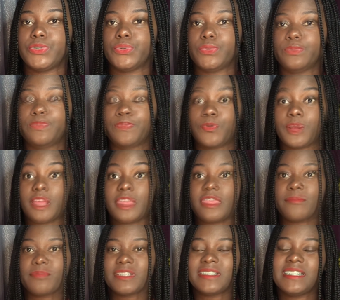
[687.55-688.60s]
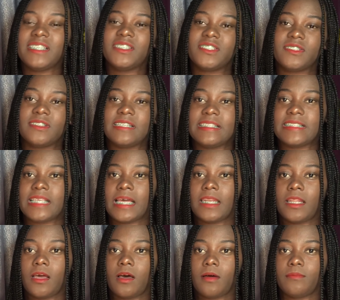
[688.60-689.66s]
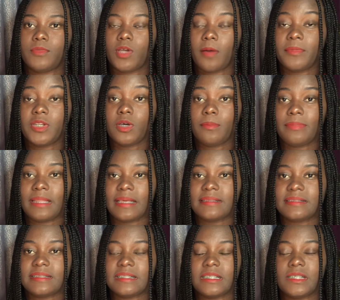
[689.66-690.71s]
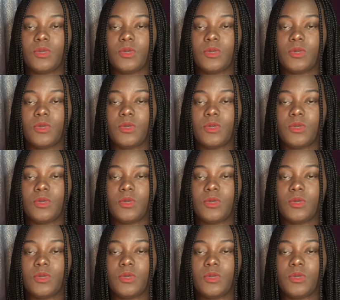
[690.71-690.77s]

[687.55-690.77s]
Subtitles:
The fourth procedure is an abdominoplasty,